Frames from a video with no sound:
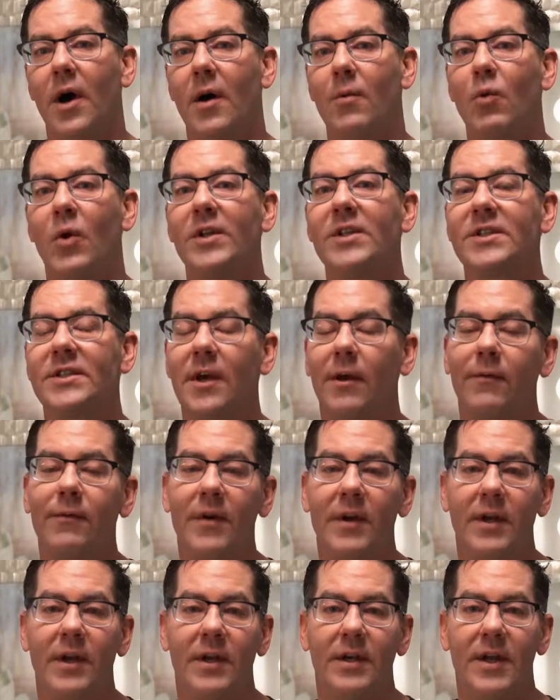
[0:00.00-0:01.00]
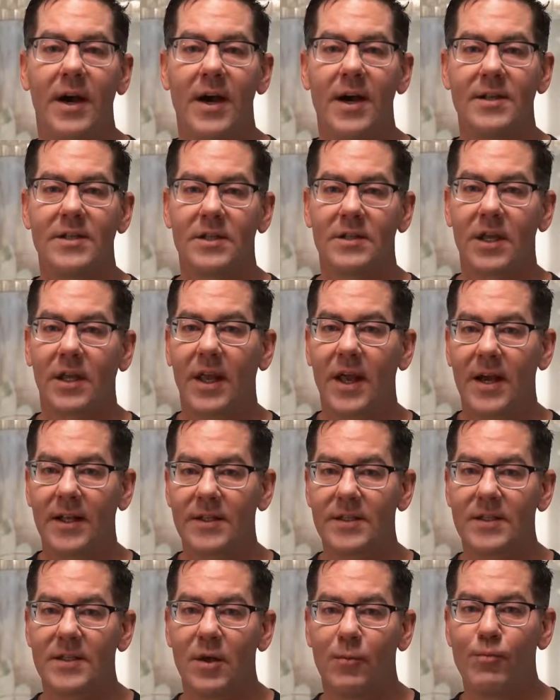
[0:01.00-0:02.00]
What Cellfina does is it
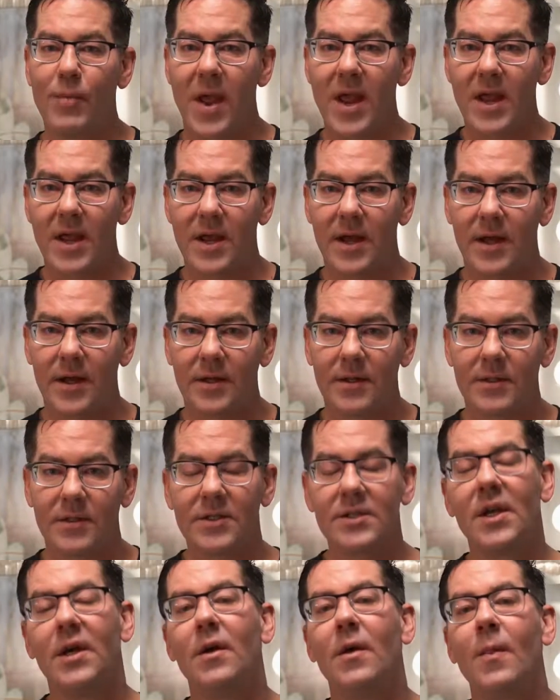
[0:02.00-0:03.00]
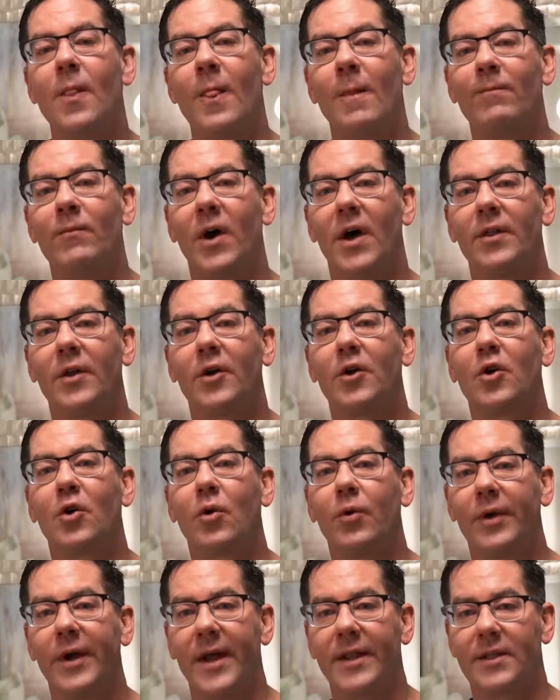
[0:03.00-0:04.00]
cuts the bands that
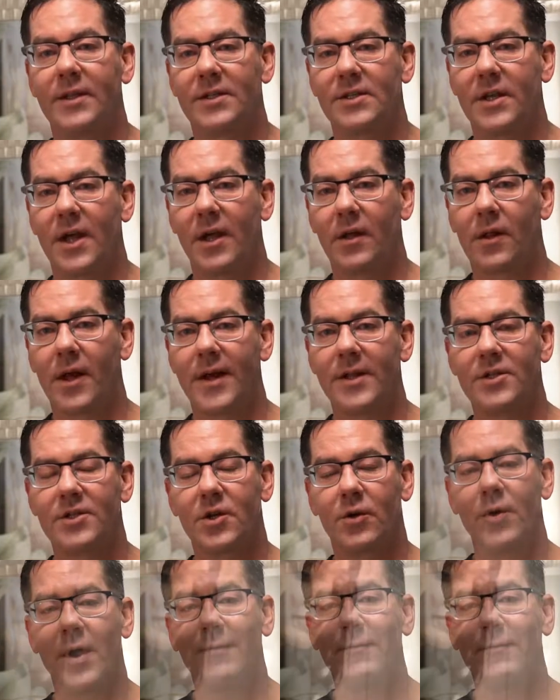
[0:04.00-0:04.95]
create the cellulite. So you